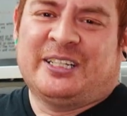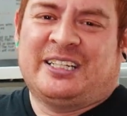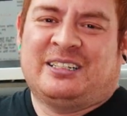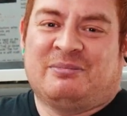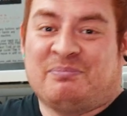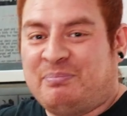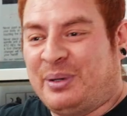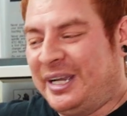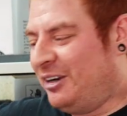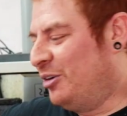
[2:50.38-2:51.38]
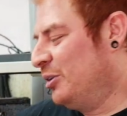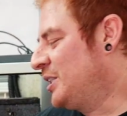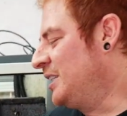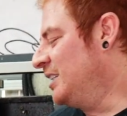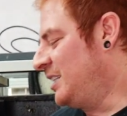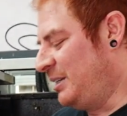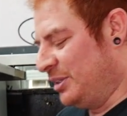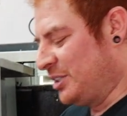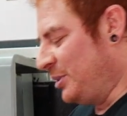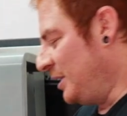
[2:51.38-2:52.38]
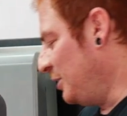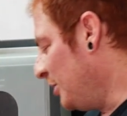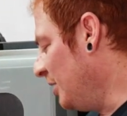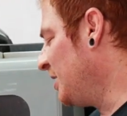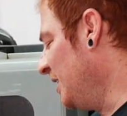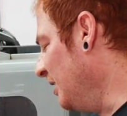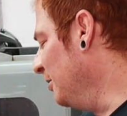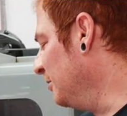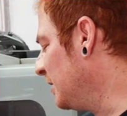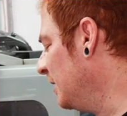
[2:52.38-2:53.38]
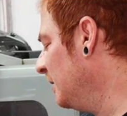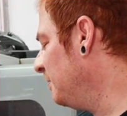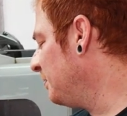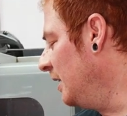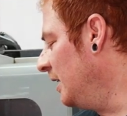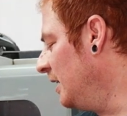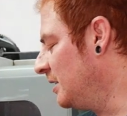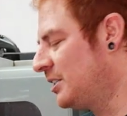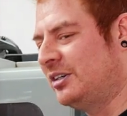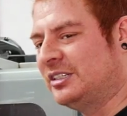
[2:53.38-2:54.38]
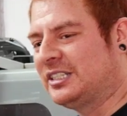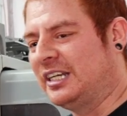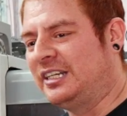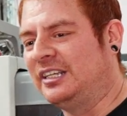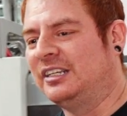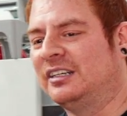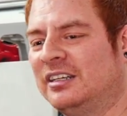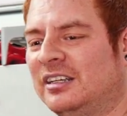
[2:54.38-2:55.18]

in, buy our own CNC mill so we could do it ourselves and start designing